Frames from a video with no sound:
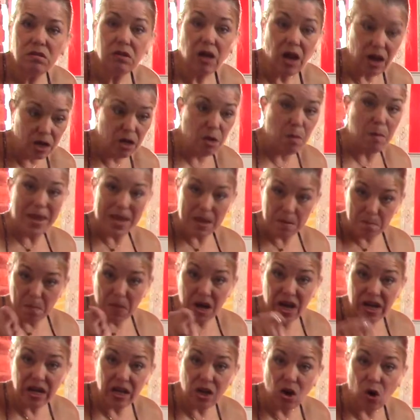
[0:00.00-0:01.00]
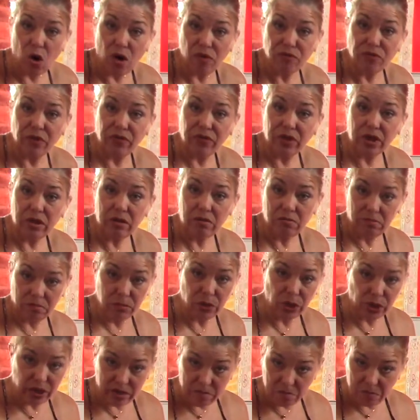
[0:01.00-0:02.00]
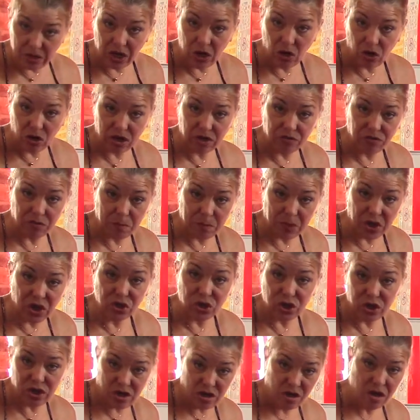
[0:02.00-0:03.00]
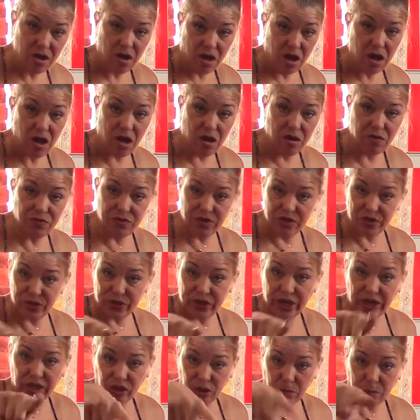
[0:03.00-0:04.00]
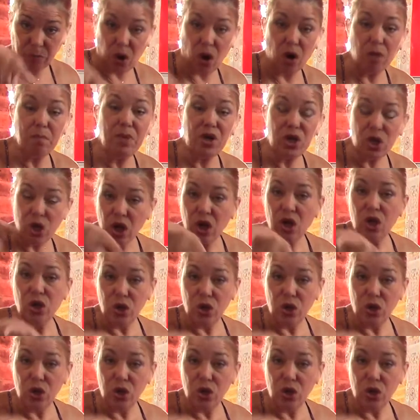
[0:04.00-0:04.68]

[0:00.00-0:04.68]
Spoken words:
And you make money off of it. Believe me, look at the budget of the State Department.